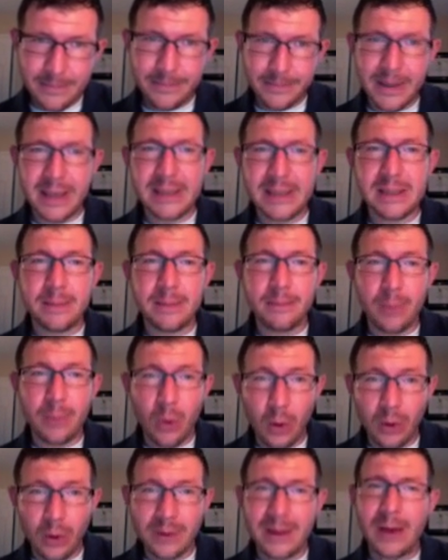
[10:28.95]
that is
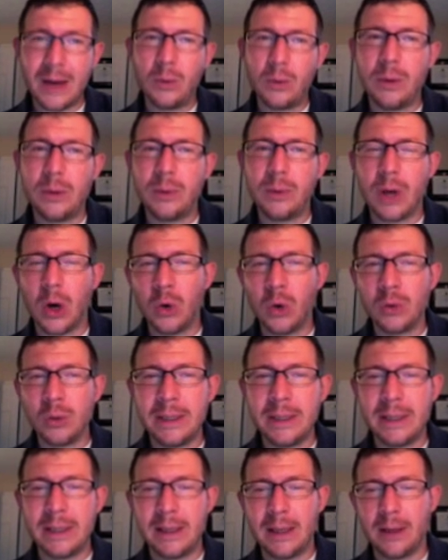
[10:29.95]
important that we would
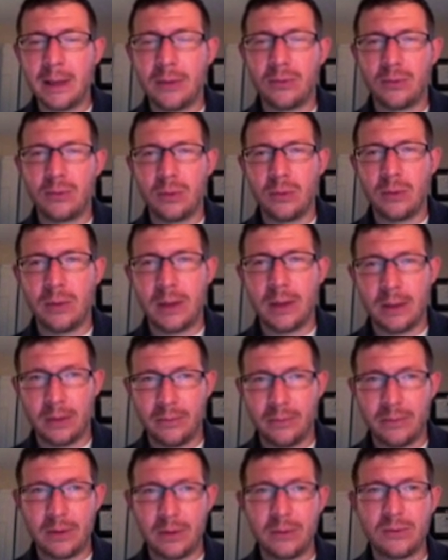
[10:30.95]
only get through
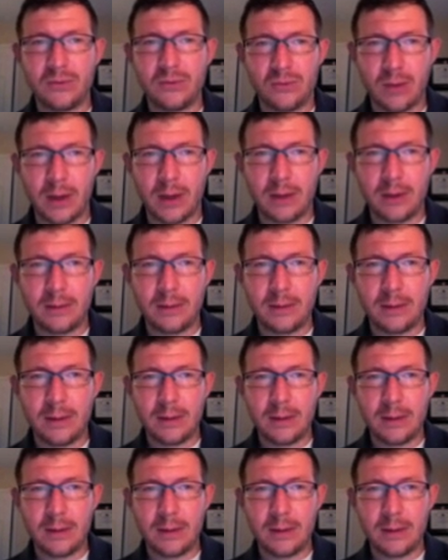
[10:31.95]
interviews, right?